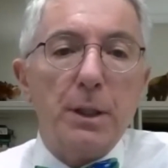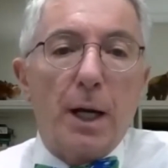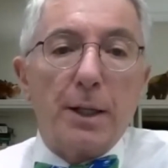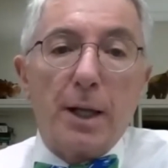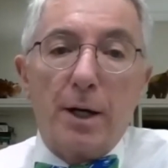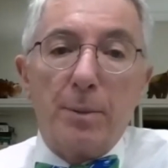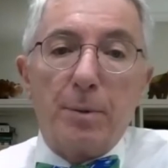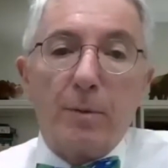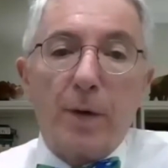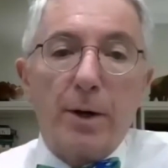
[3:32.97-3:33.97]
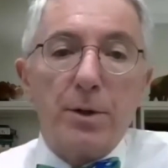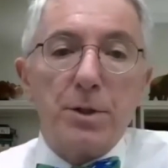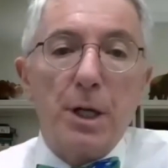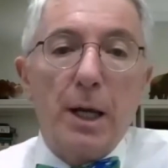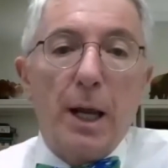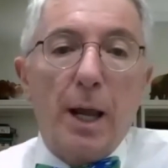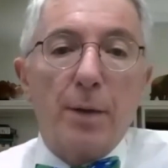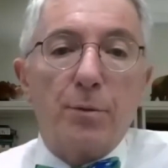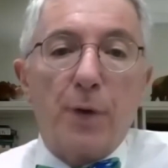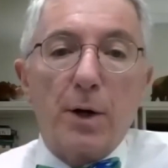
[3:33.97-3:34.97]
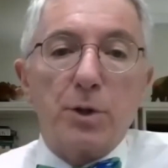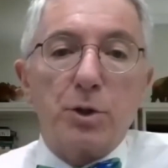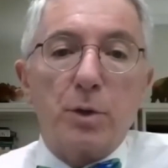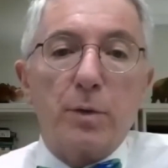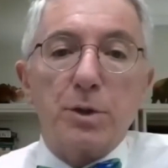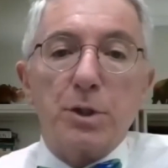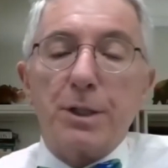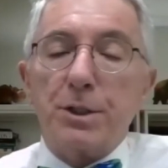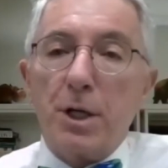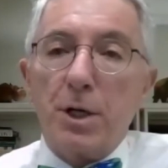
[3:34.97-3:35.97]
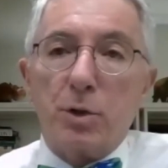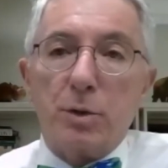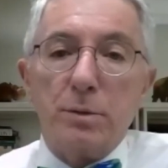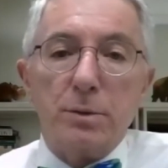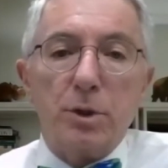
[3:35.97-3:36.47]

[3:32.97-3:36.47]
identity providers, and FHIR servers essential